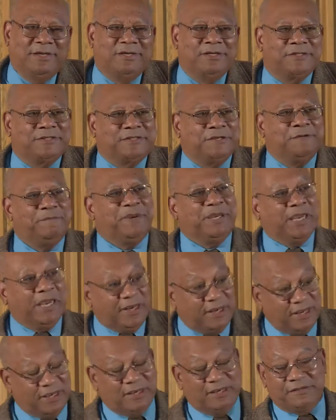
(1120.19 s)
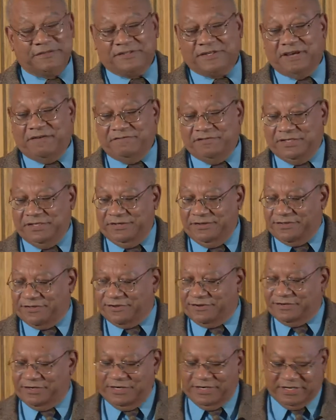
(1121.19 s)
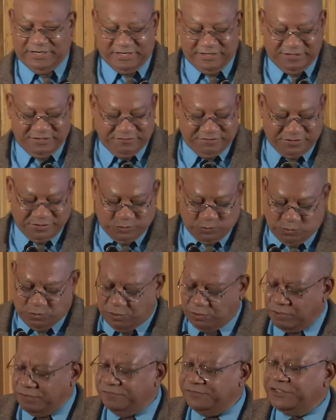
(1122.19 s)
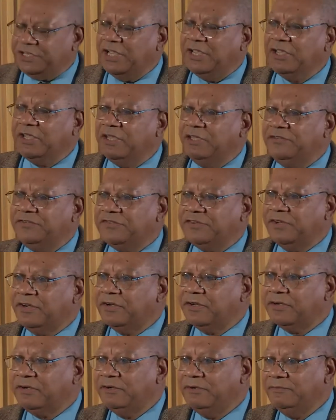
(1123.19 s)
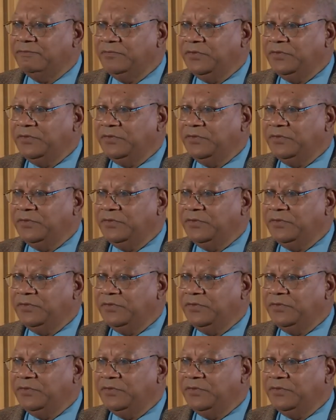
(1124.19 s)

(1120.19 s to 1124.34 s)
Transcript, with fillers: So, beginning in 1739, during the War of Jenkins' Ear